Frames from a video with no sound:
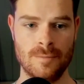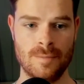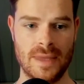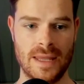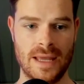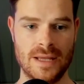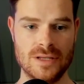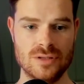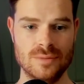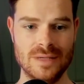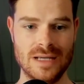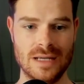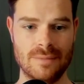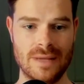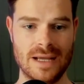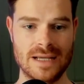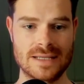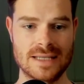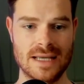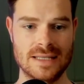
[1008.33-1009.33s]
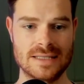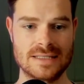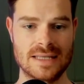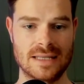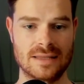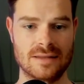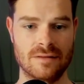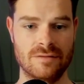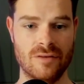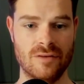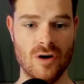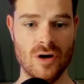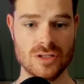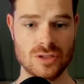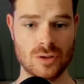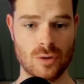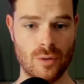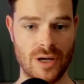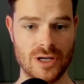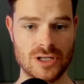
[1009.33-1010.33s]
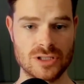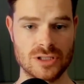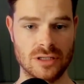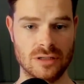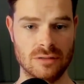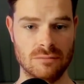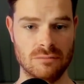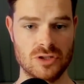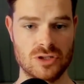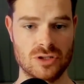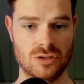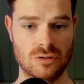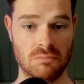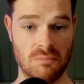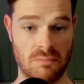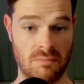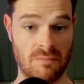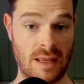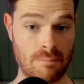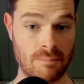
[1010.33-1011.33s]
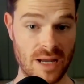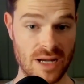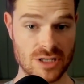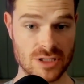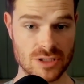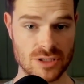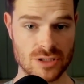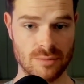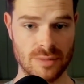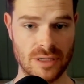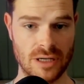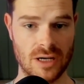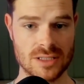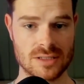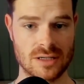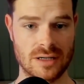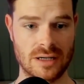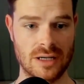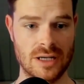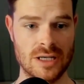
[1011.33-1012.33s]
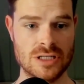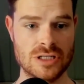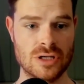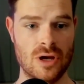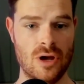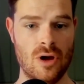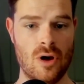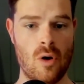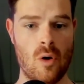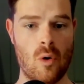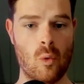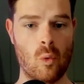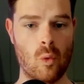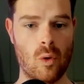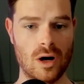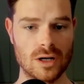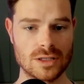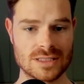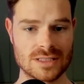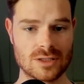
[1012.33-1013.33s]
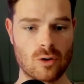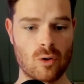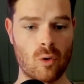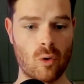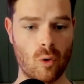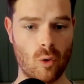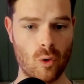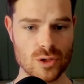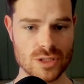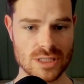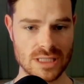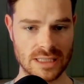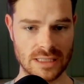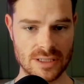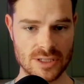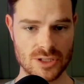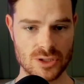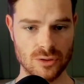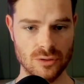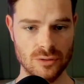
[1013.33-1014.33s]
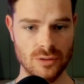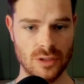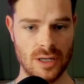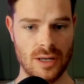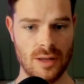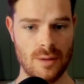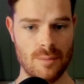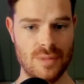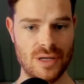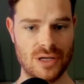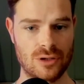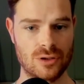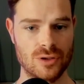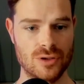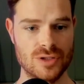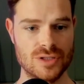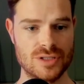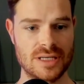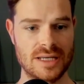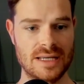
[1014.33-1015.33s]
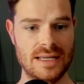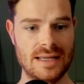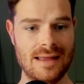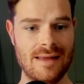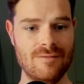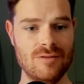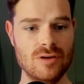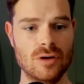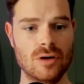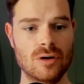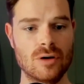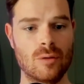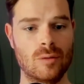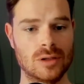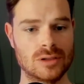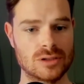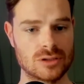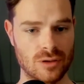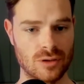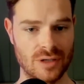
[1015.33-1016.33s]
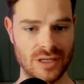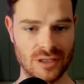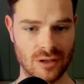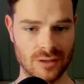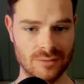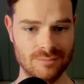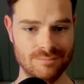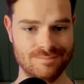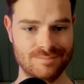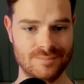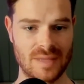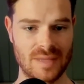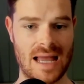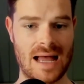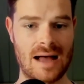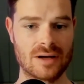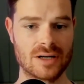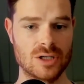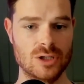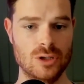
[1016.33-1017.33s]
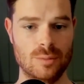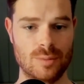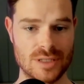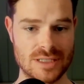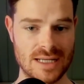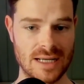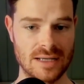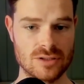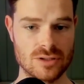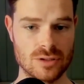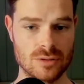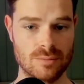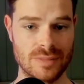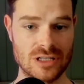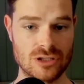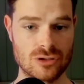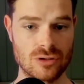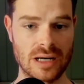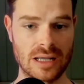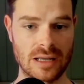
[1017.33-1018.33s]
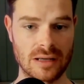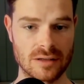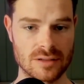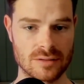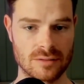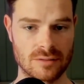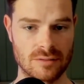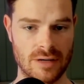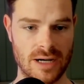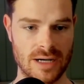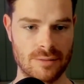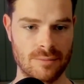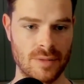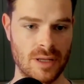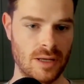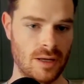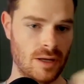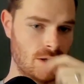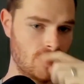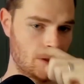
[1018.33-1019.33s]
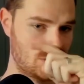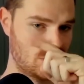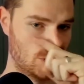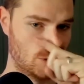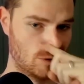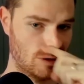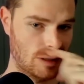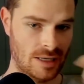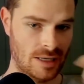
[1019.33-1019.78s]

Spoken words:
And to me, it makes sense that the first question that patients should be asking is, what's causing the issue? Because if you don't know what's going on, how can you pretend to be treating it, right? So